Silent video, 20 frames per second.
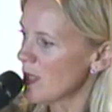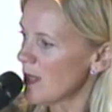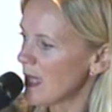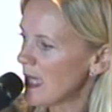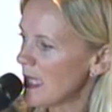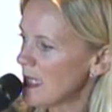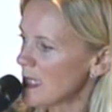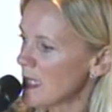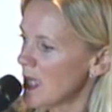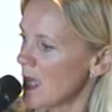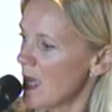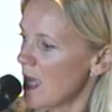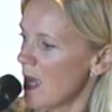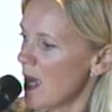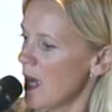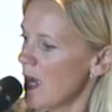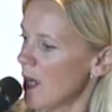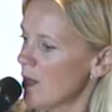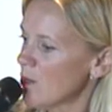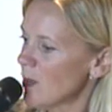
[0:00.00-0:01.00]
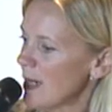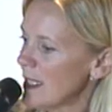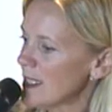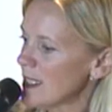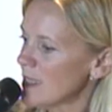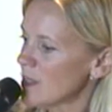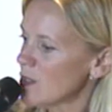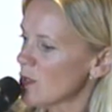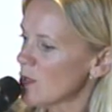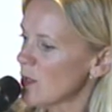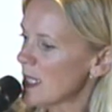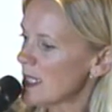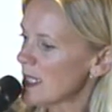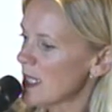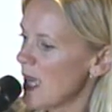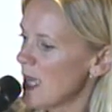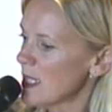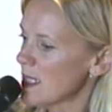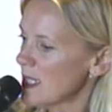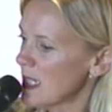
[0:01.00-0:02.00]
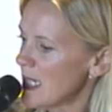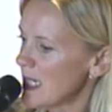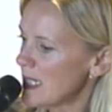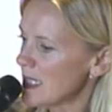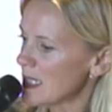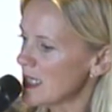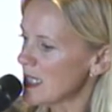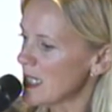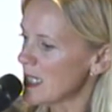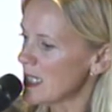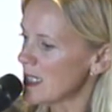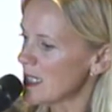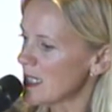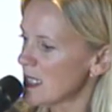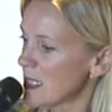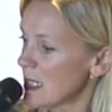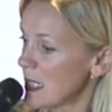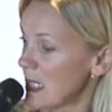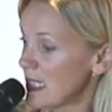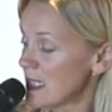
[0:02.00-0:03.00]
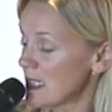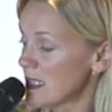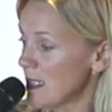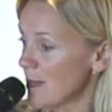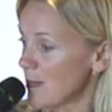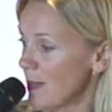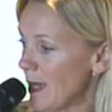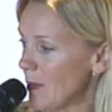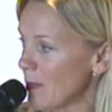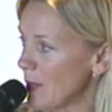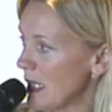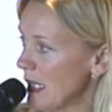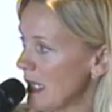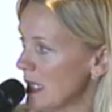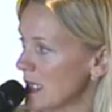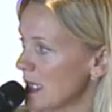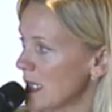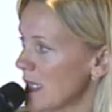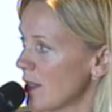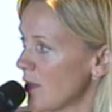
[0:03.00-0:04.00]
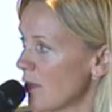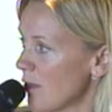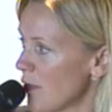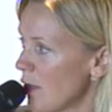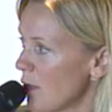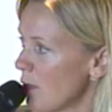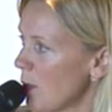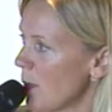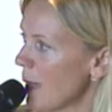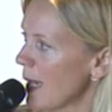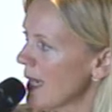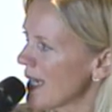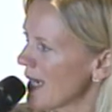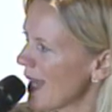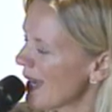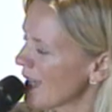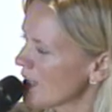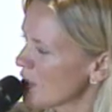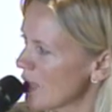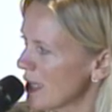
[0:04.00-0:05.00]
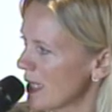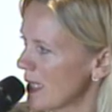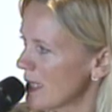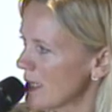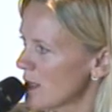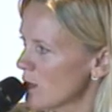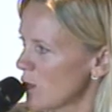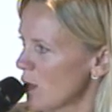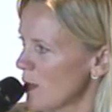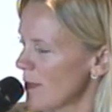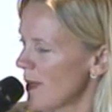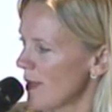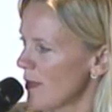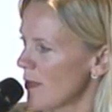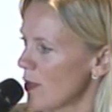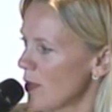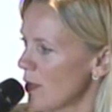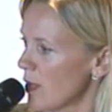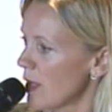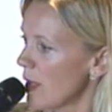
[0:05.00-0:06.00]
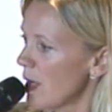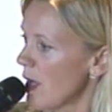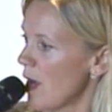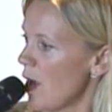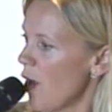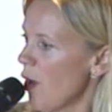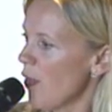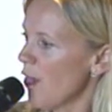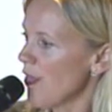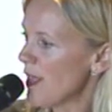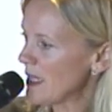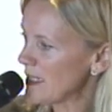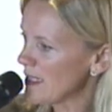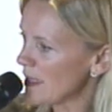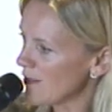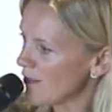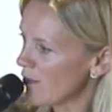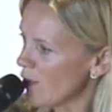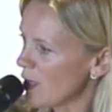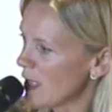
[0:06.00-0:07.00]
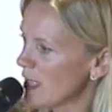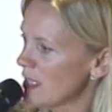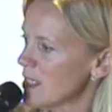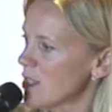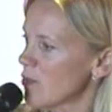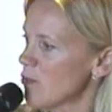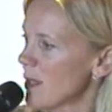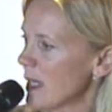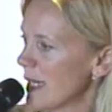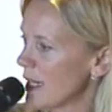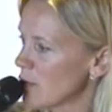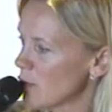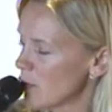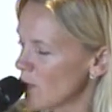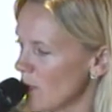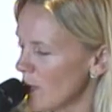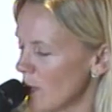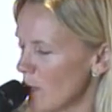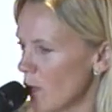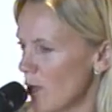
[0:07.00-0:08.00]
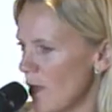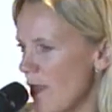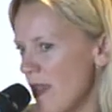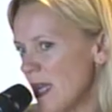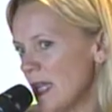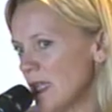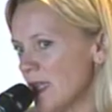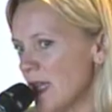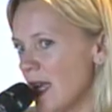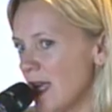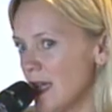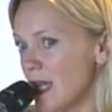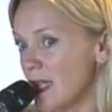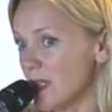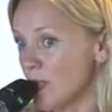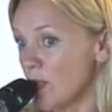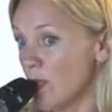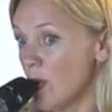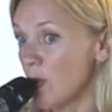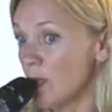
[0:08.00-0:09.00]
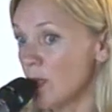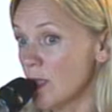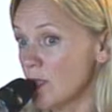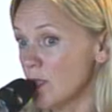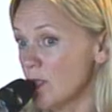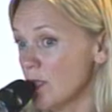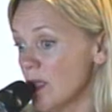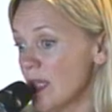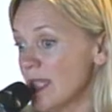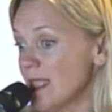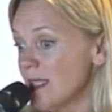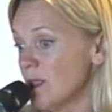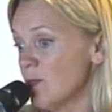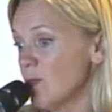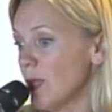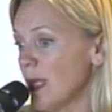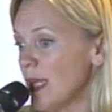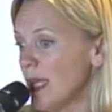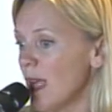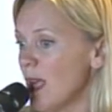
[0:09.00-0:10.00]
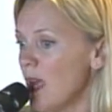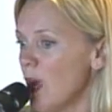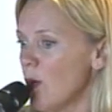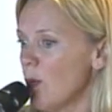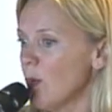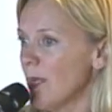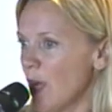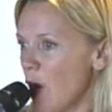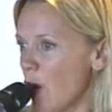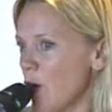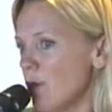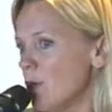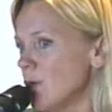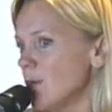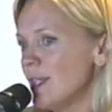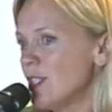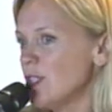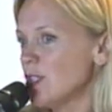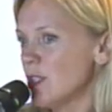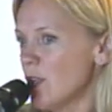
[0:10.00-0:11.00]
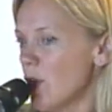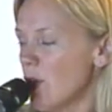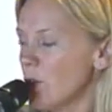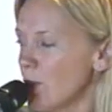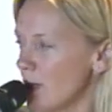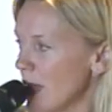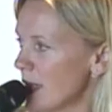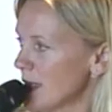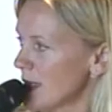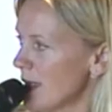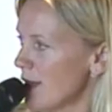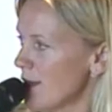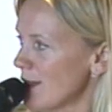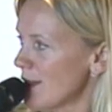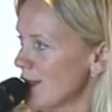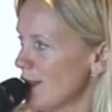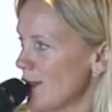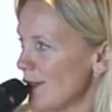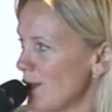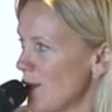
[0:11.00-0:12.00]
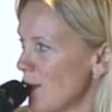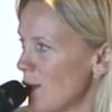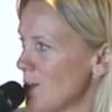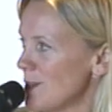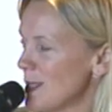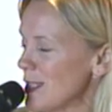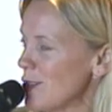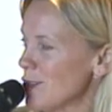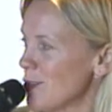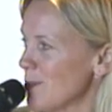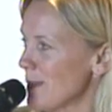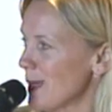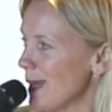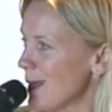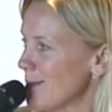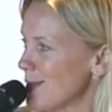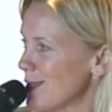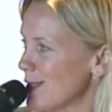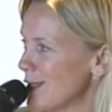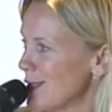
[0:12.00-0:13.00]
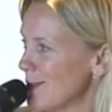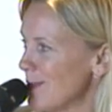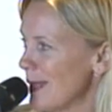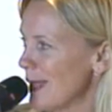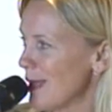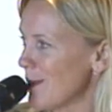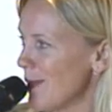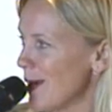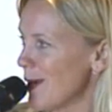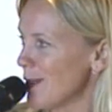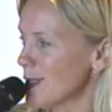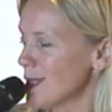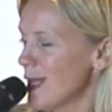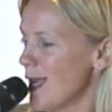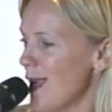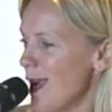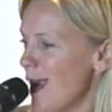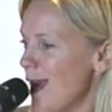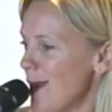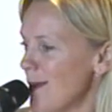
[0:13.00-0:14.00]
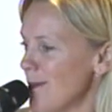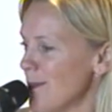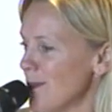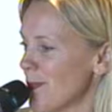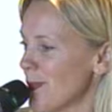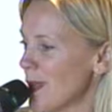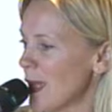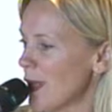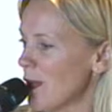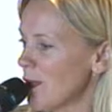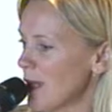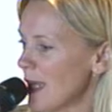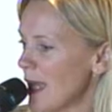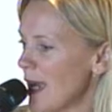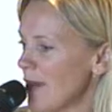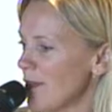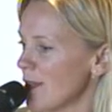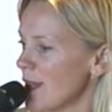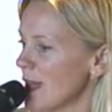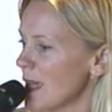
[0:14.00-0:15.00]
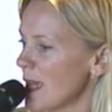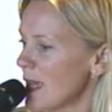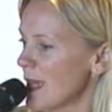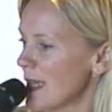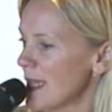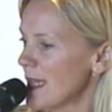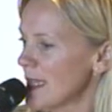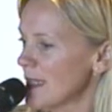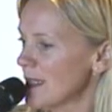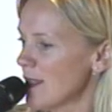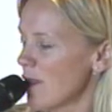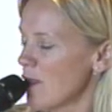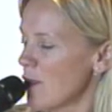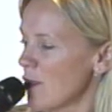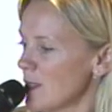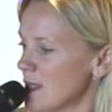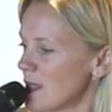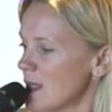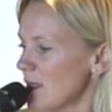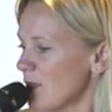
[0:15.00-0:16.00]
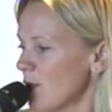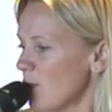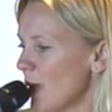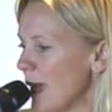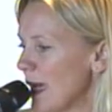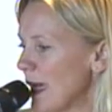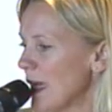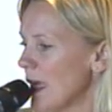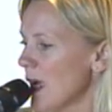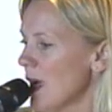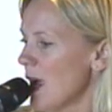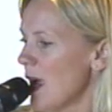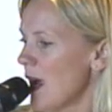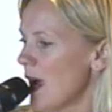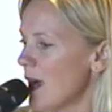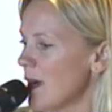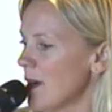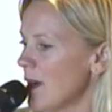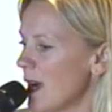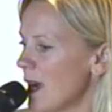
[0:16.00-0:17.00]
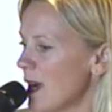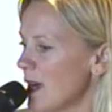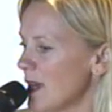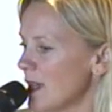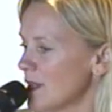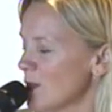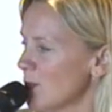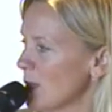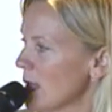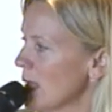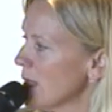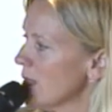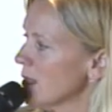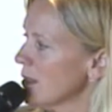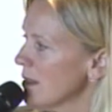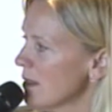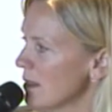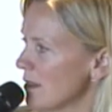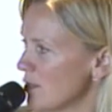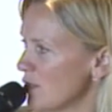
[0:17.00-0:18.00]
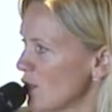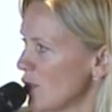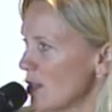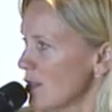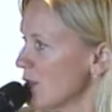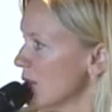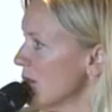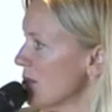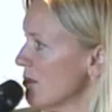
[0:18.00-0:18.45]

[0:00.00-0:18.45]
that writing stories as a list is somehow easy and throwaway, and actually it's all about the authentic voice and ringing true and all the things that as local journalists we own. We should own that territory. Nobody should be able to speak about the local area in as authoritative way as we should.